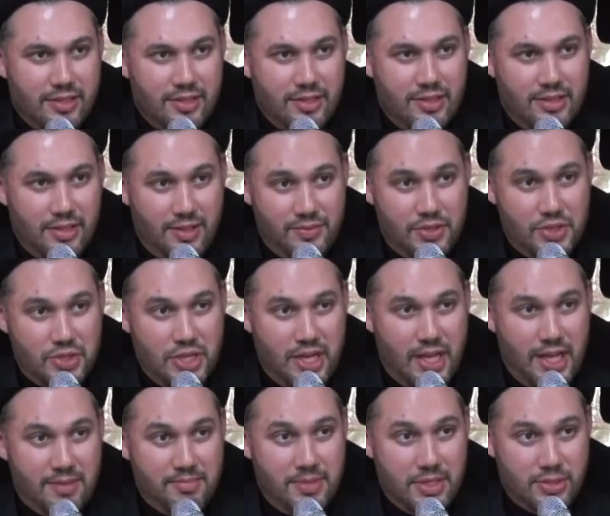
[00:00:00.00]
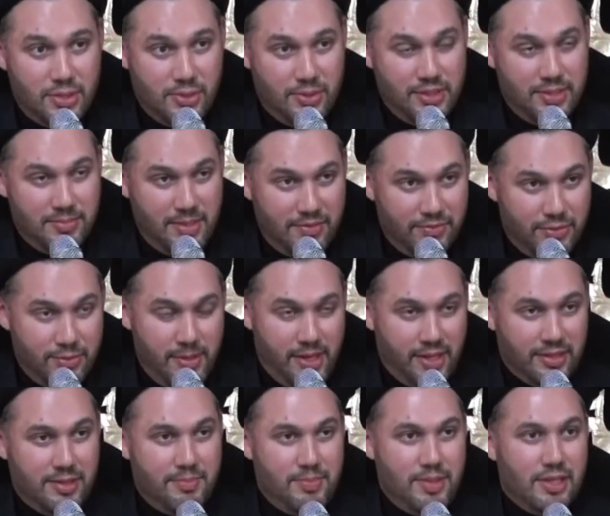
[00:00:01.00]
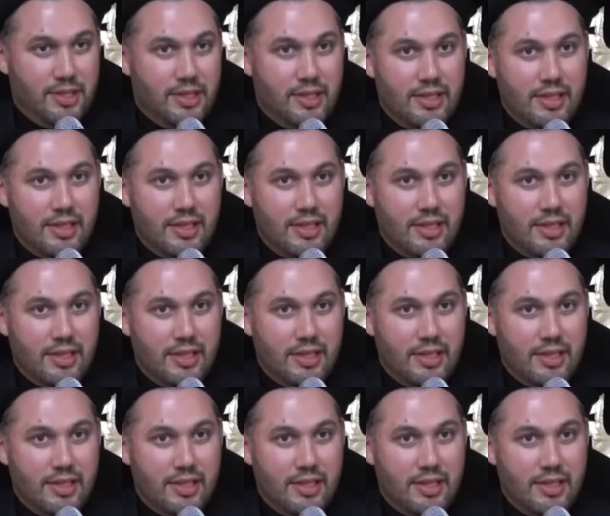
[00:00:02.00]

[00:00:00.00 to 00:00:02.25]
After Sheikh Ahmed told him, I'm from Ardabil.